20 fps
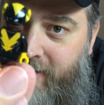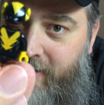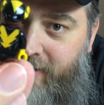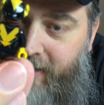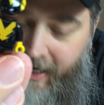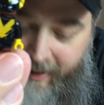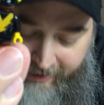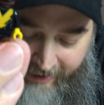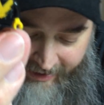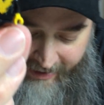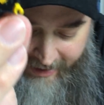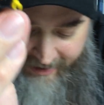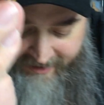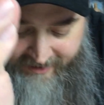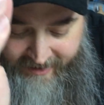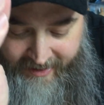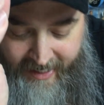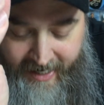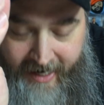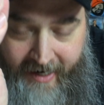And like I
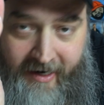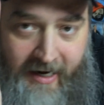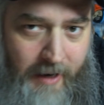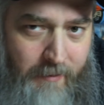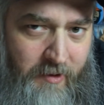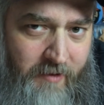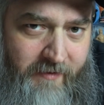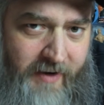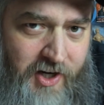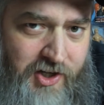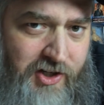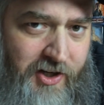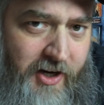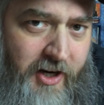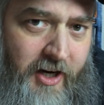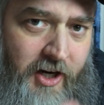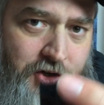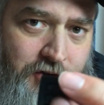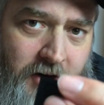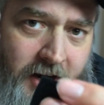said, I'm eventually
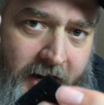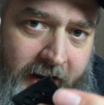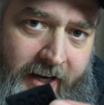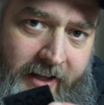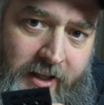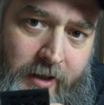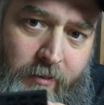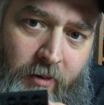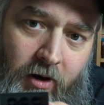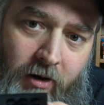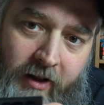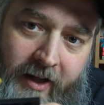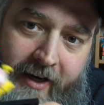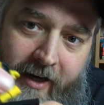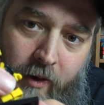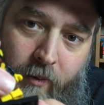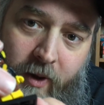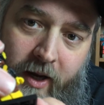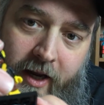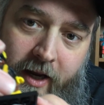going to try and get them all
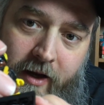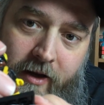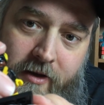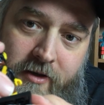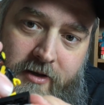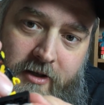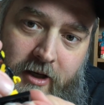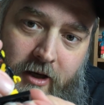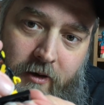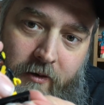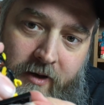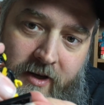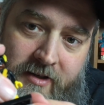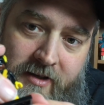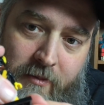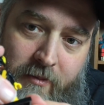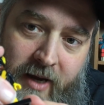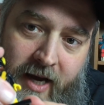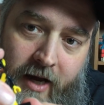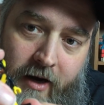anyway, so it
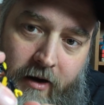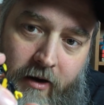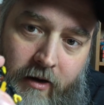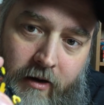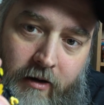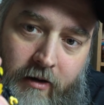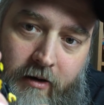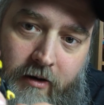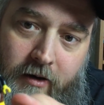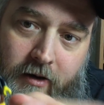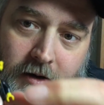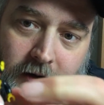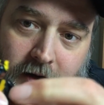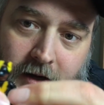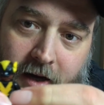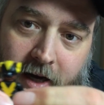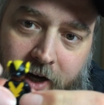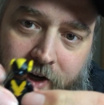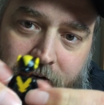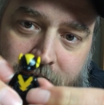doesn't matter.
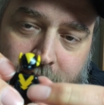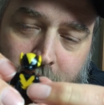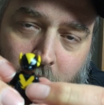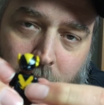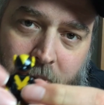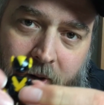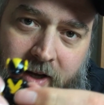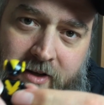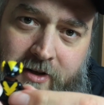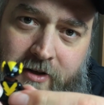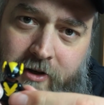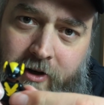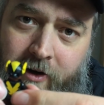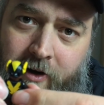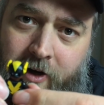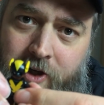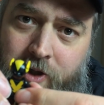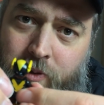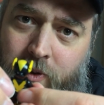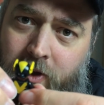I just hope it doesn't turn
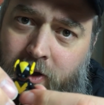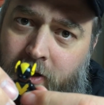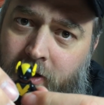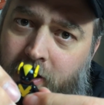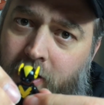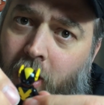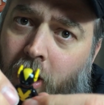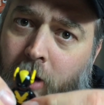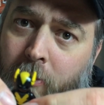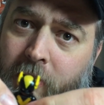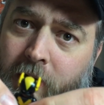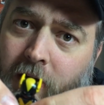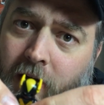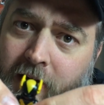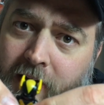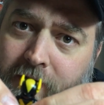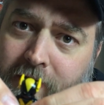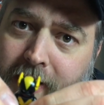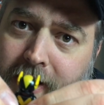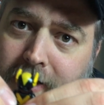into a
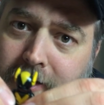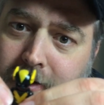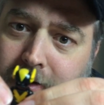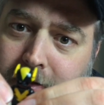Garmadon event.